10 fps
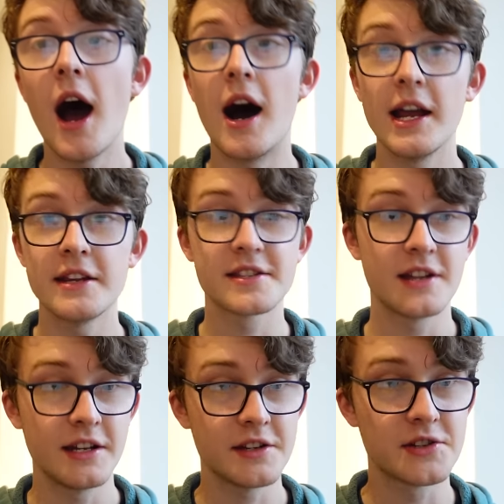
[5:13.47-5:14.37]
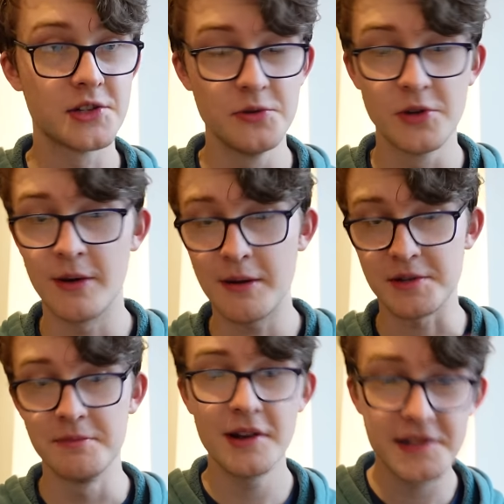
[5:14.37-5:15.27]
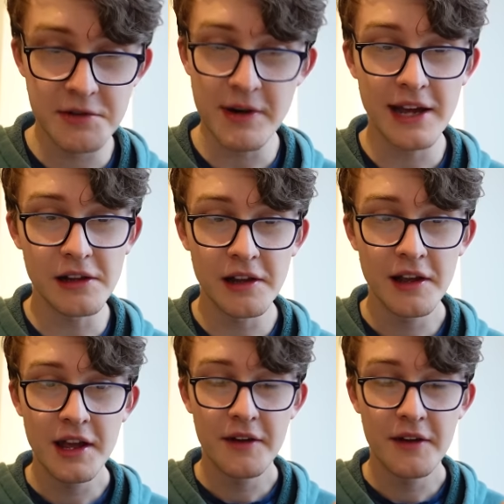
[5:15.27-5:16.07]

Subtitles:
I decided to go out to Merseyrail